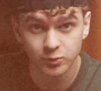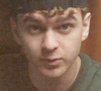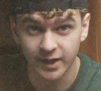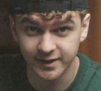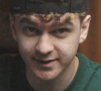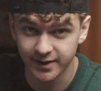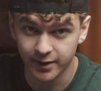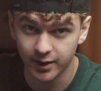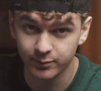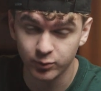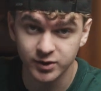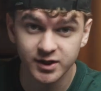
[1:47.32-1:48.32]
light
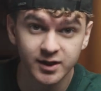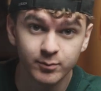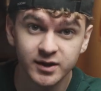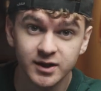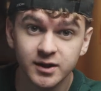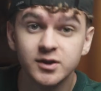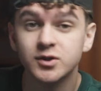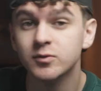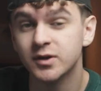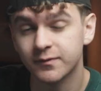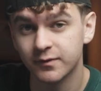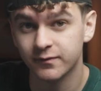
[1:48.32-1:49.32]
setup, which can be 2
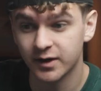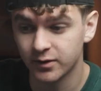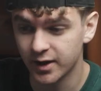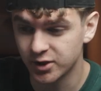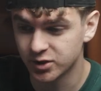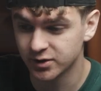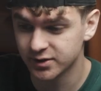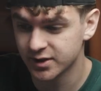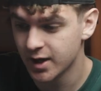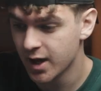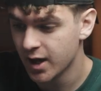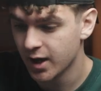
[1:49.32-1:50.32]
different variations.
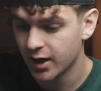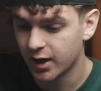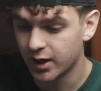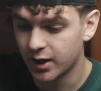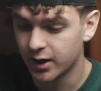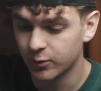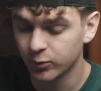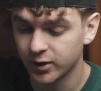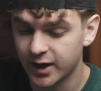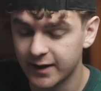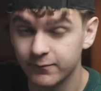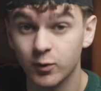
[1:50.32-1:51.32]
We're
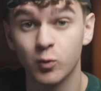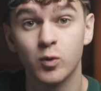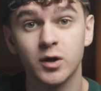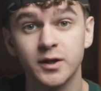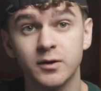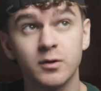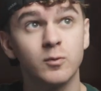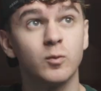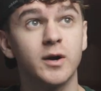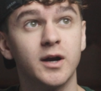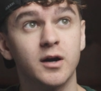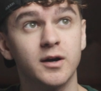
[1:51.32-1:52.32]
gonna have the one
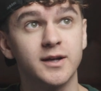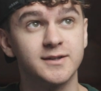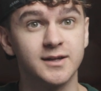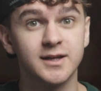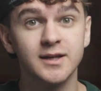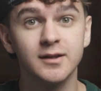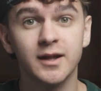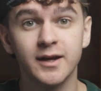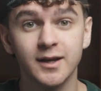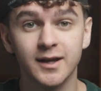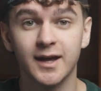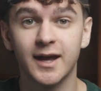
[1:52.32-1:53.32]
where it's a key
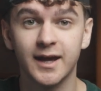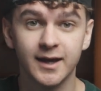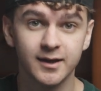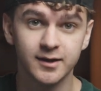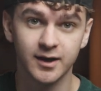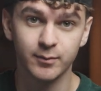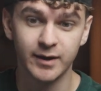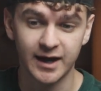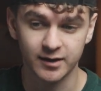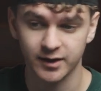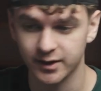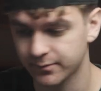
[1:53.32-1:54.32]
light and a
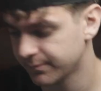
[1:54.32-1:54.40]
backlight.